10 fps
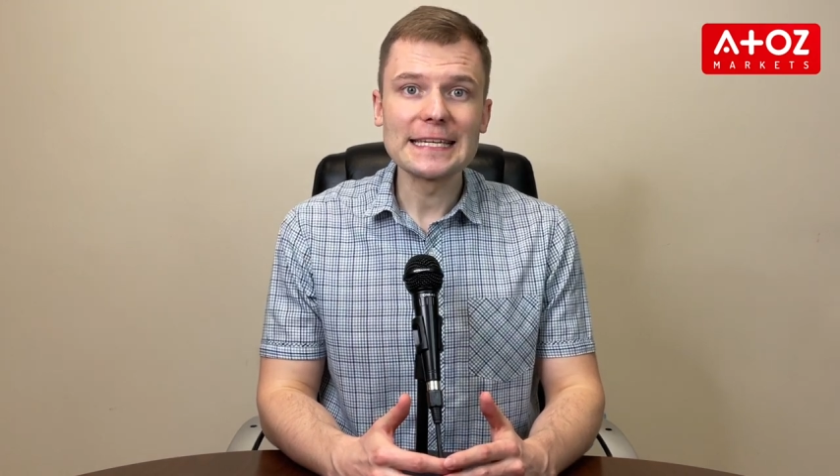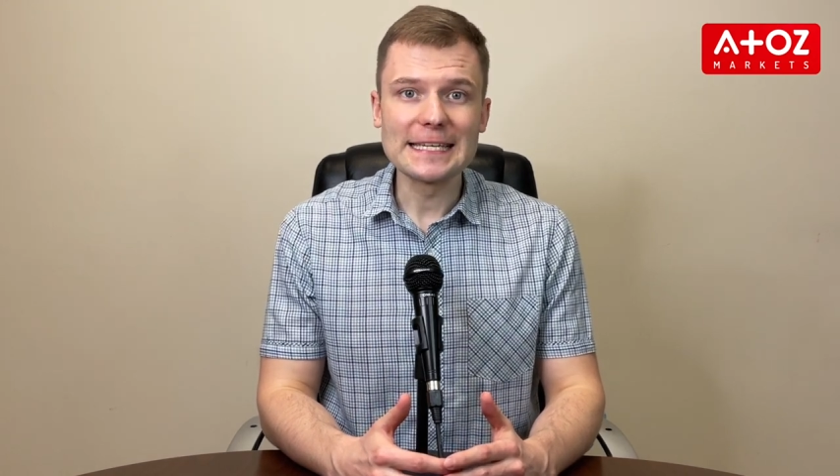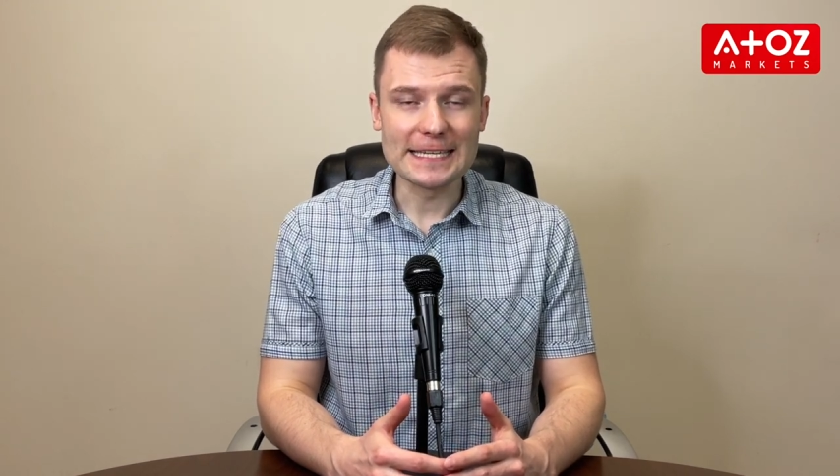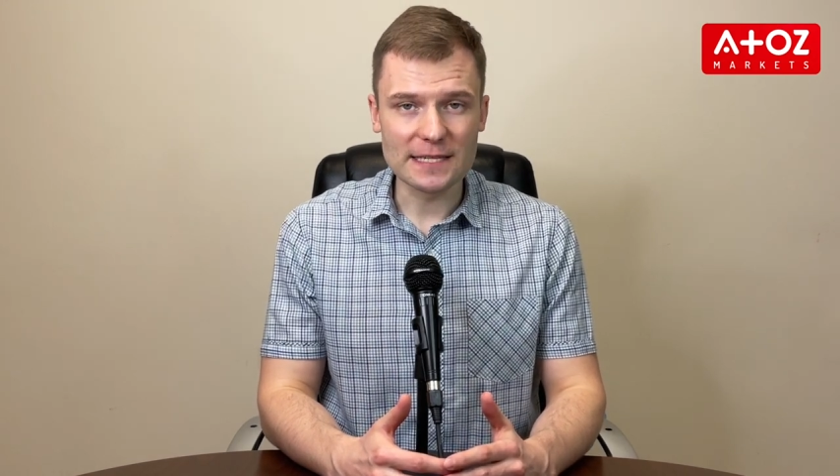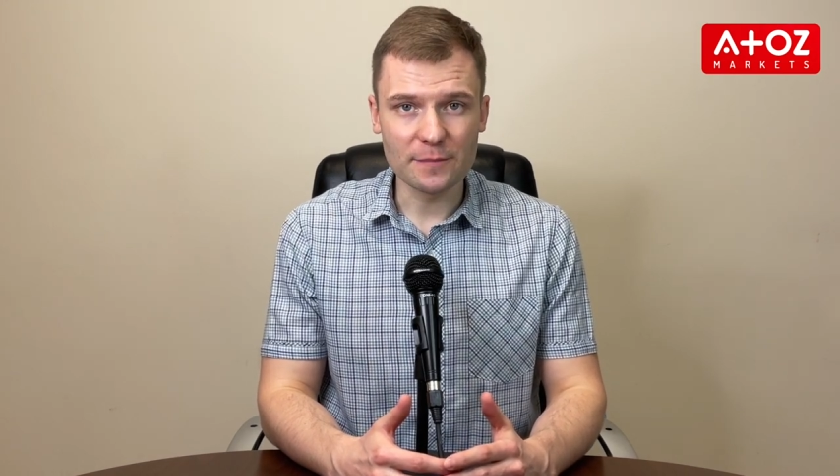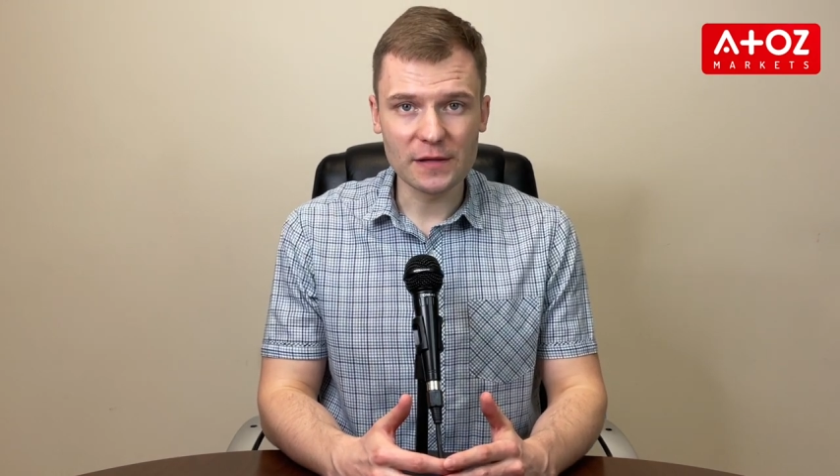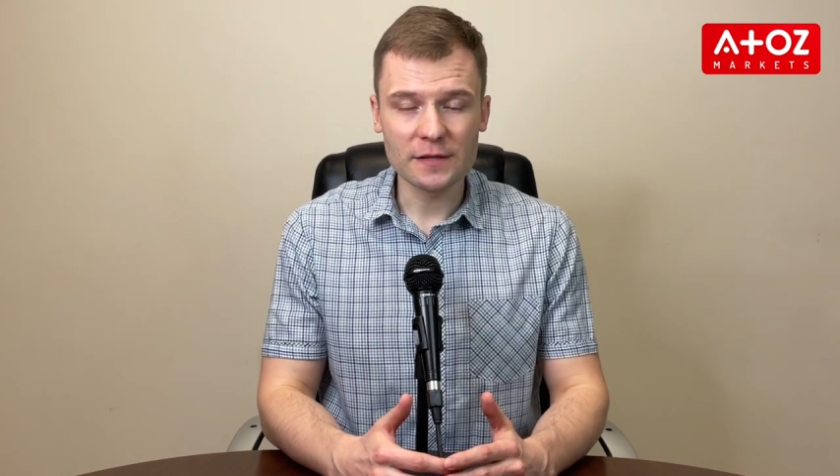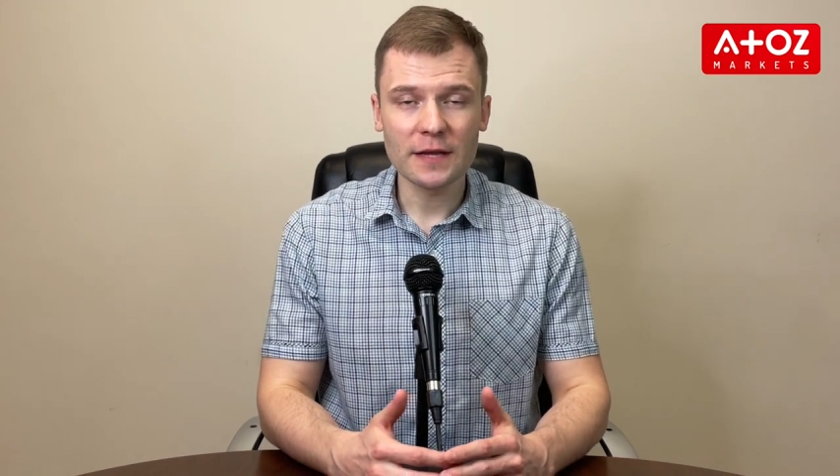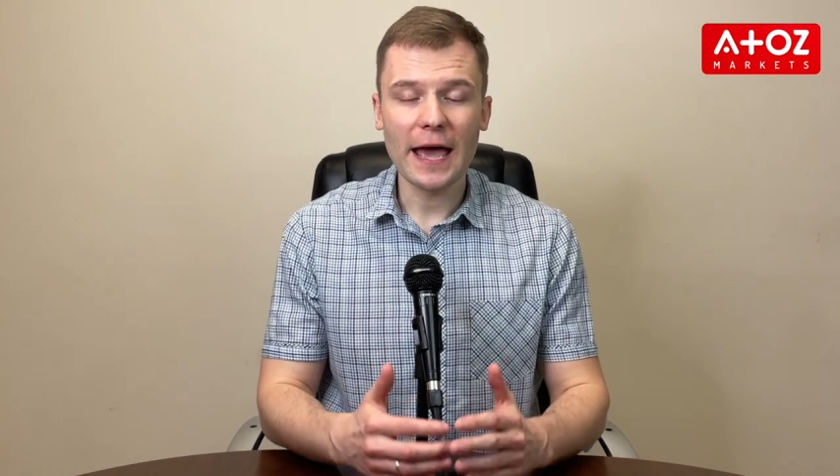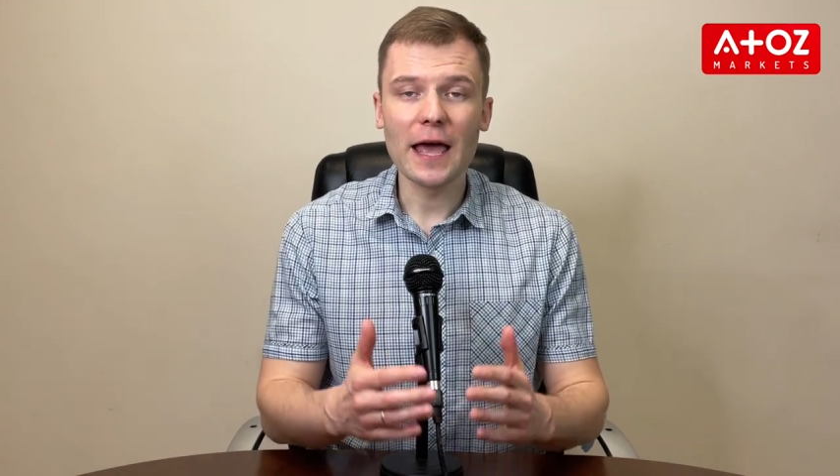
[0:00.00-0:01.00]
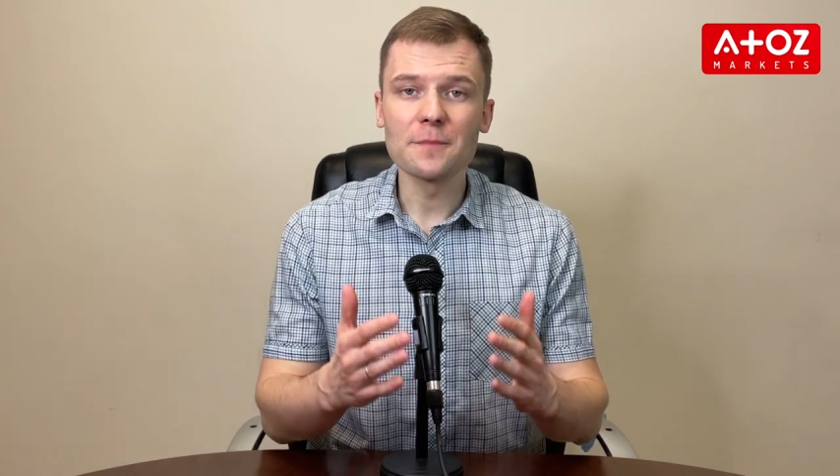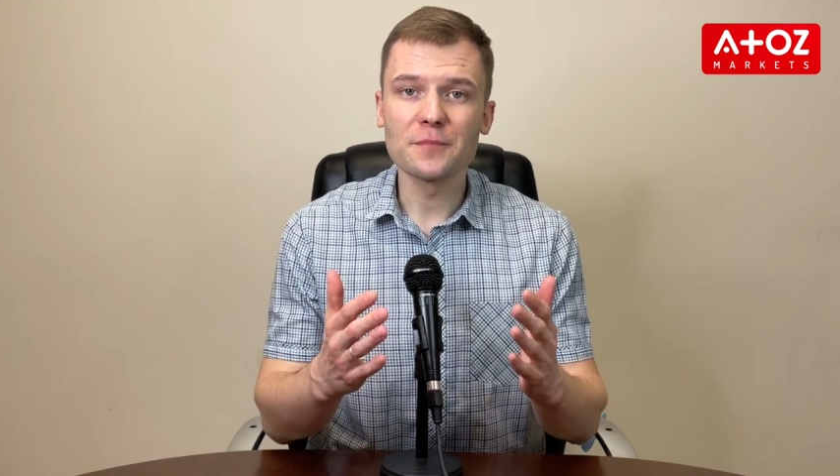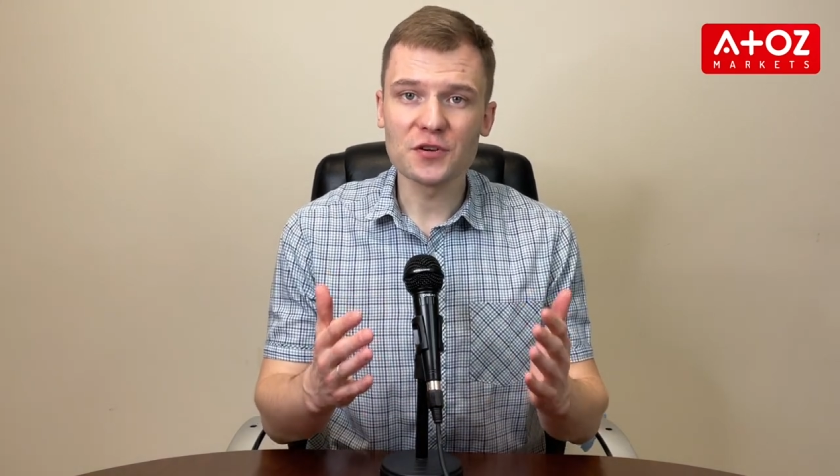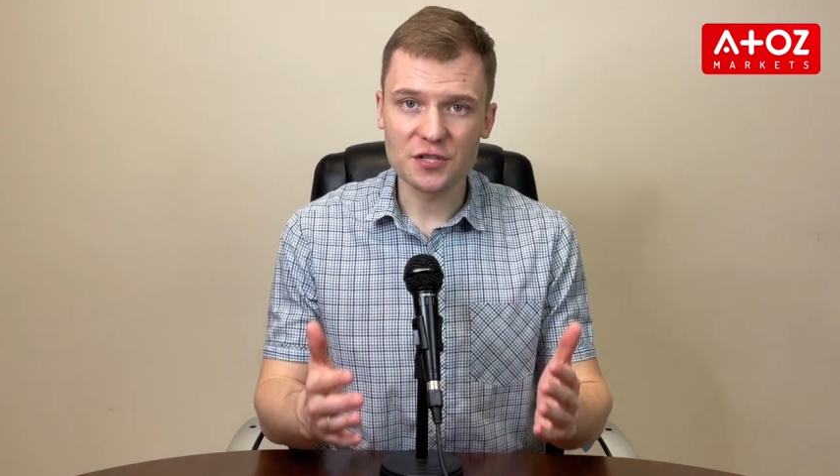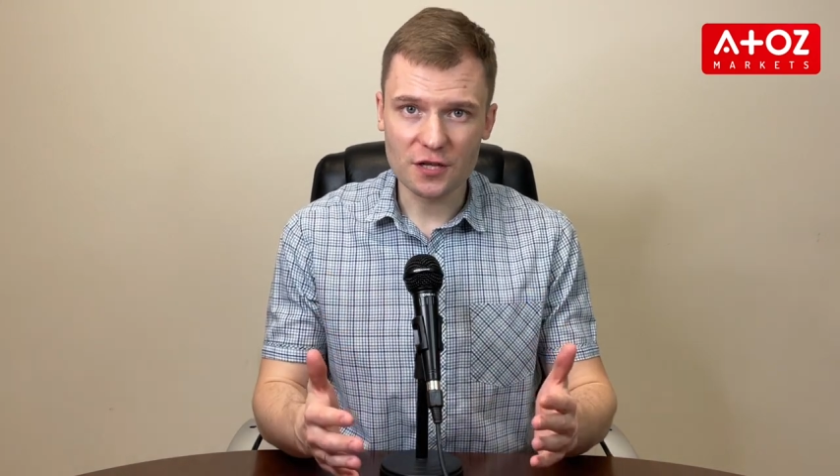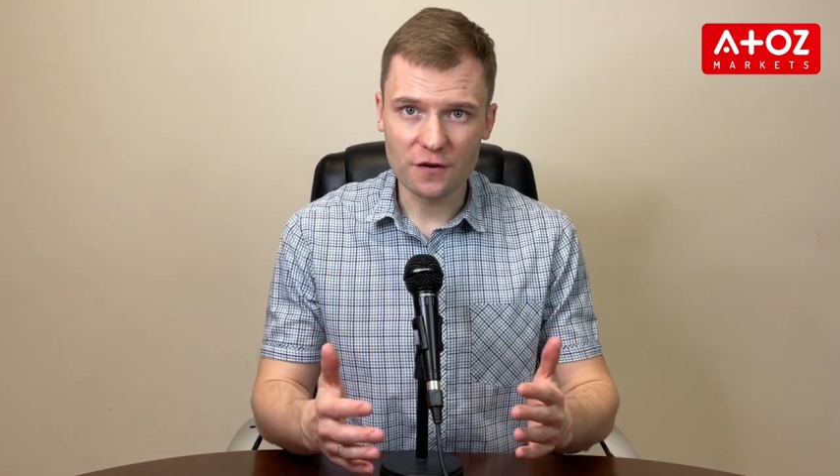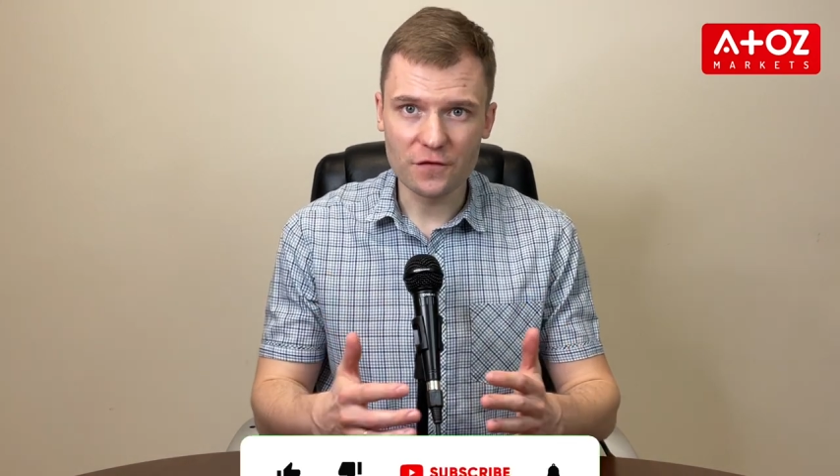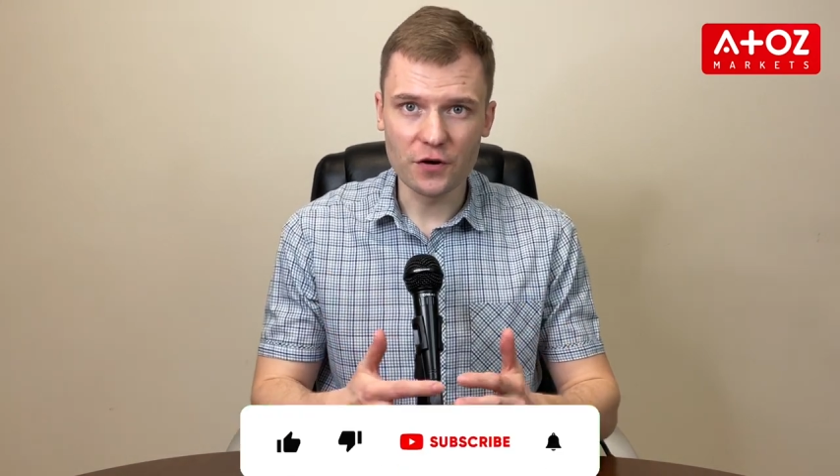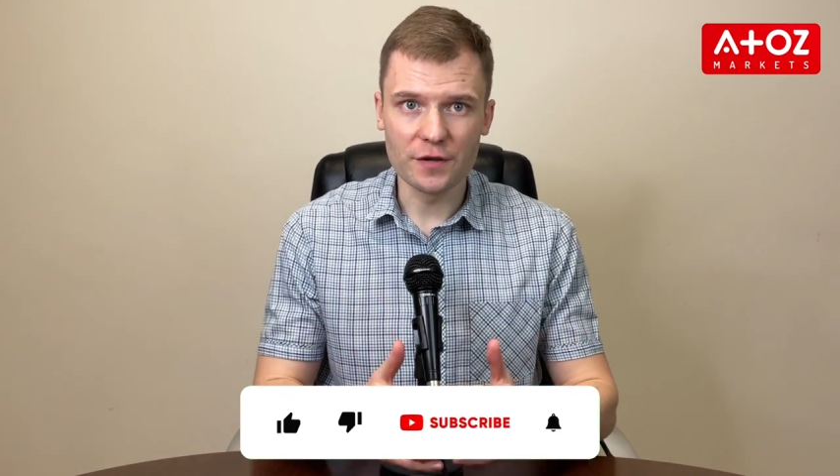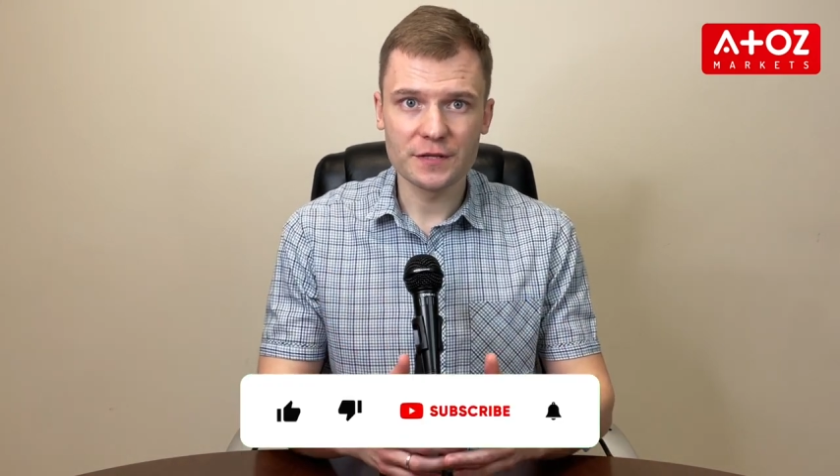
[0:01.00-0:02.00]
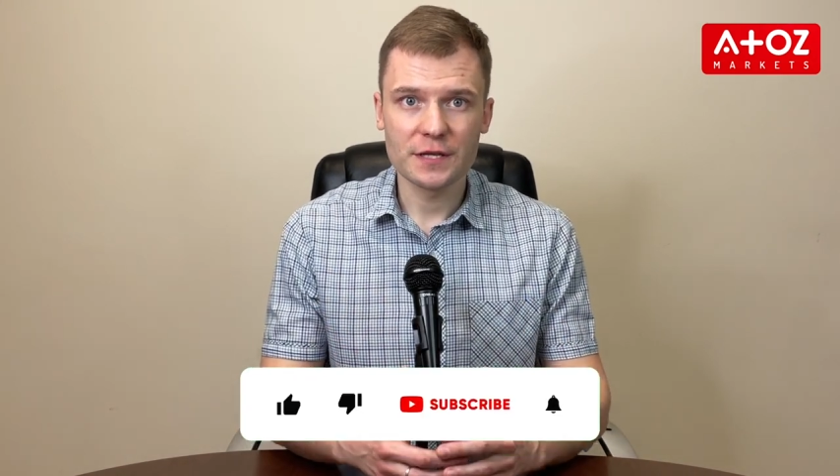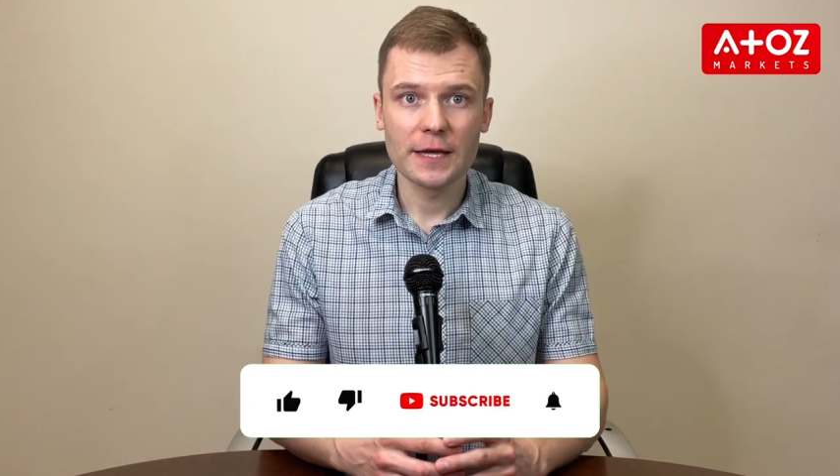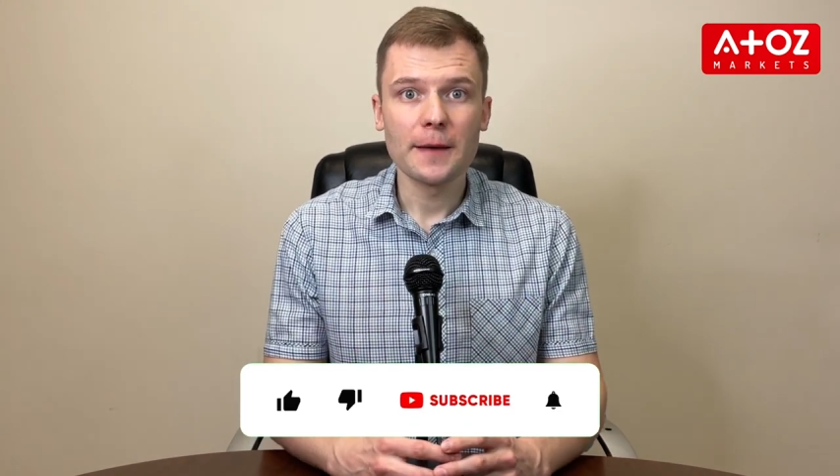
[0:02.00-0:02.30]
discipline, and perseverance.